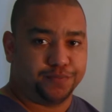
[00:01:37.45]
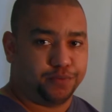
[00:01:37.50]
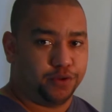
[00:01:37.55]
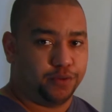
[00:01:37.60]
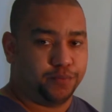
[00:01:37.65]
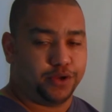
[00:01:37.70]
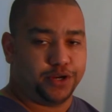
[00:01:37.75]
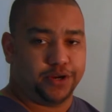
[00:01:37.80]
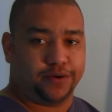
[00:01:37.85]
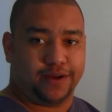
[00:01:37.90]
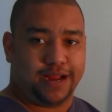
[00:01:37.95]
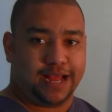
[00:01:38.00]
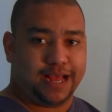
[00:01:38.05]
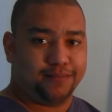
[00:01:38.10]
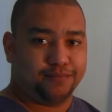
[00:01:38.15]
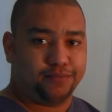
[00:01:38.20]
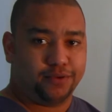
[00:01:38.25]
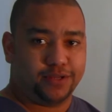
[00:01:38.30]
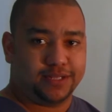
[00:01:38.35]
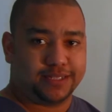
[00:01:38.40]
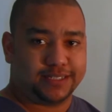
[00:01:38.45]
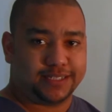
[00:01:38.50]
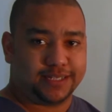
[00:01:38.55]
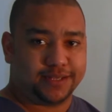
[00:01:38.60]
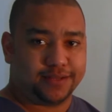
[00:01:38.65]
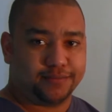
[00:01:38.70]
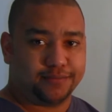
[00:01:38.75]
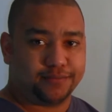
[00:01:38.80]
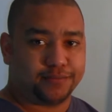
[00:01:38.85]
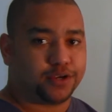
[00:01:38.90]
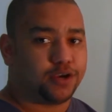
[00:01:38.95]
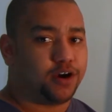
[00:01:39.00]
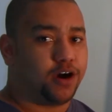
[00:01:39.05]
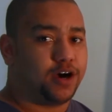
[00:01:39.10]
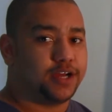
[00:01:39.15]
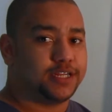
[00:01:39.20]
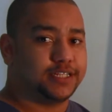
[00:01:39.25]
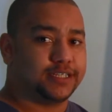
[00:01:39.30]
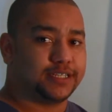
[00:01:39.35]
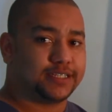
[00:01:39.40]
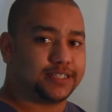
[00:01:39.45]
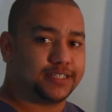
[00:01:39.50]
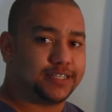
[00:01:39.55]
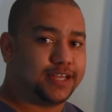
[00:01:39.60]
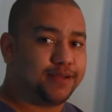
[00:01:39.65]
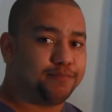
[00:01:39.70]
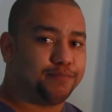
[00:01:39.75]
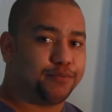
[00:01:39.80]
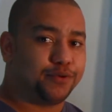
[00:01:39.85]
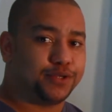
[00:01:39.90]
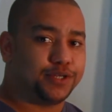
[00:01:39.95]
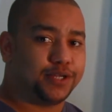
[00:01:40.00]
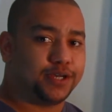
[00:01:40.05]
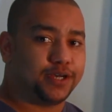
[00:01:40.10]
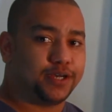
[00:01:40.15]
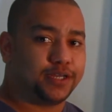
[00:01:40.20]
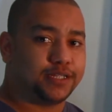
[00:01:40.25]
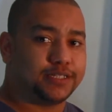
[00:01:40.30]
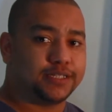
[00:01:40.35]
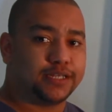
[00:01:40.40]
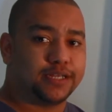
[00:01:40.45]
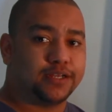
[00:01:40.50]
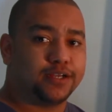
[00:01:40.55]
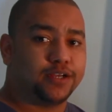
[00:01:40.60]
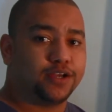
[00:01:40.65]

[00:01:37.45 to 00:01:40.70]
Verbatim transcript: pulmonary embolism, cardiac tamponade,